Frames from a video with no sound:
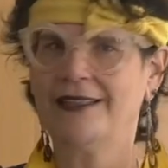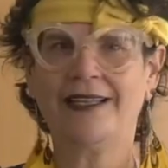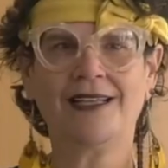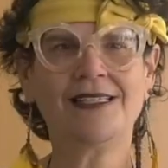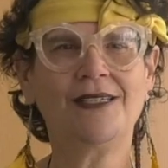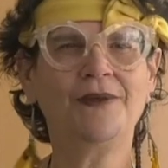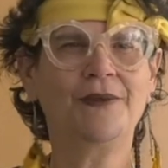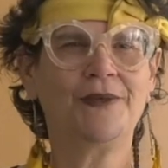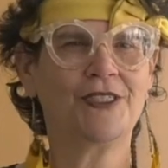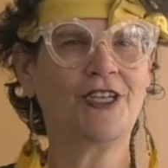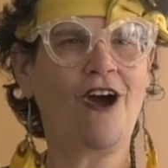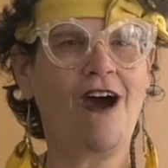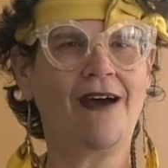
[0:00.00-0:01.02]
That's how we were
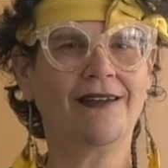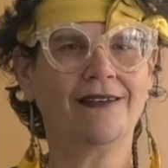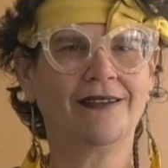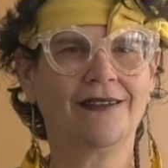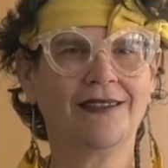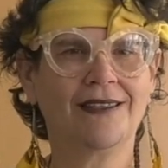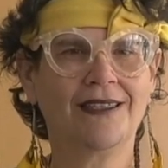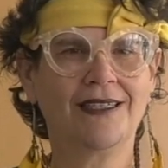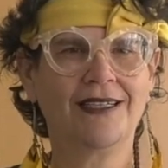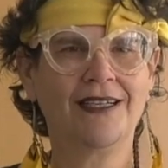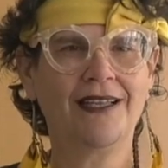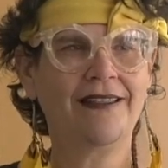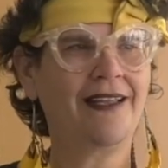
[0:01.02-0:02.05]
taught,
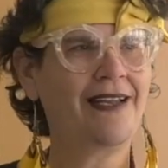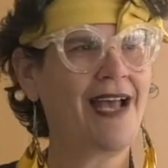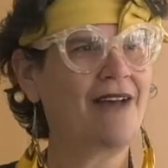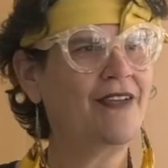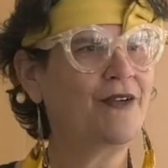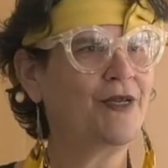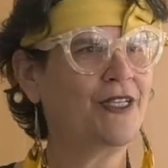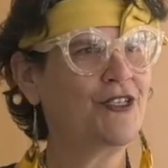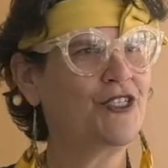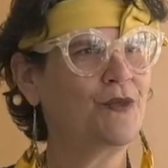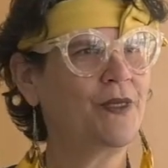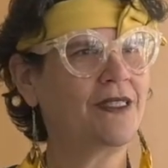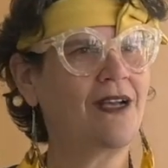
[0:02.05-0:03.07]
that having a
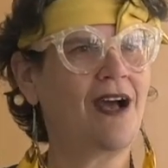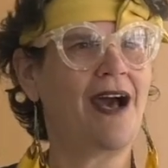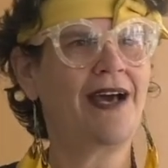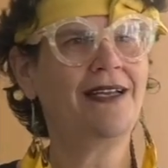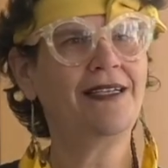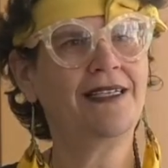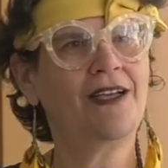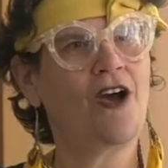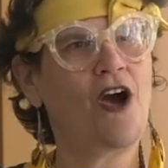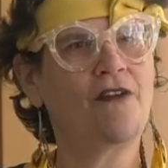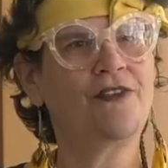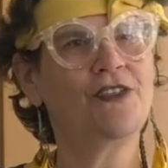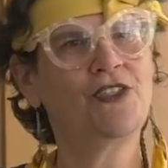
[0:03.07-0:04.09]
relationship with God
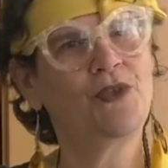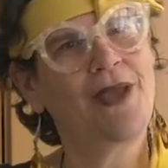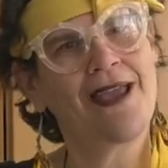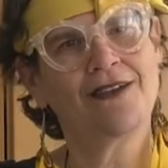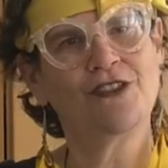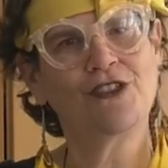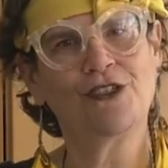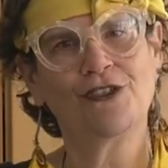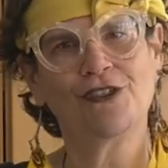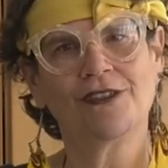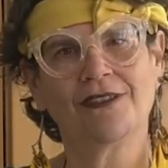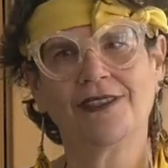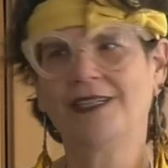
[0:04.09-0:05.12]
offers you
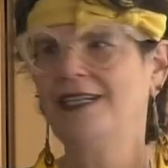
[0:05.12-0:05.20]
answers.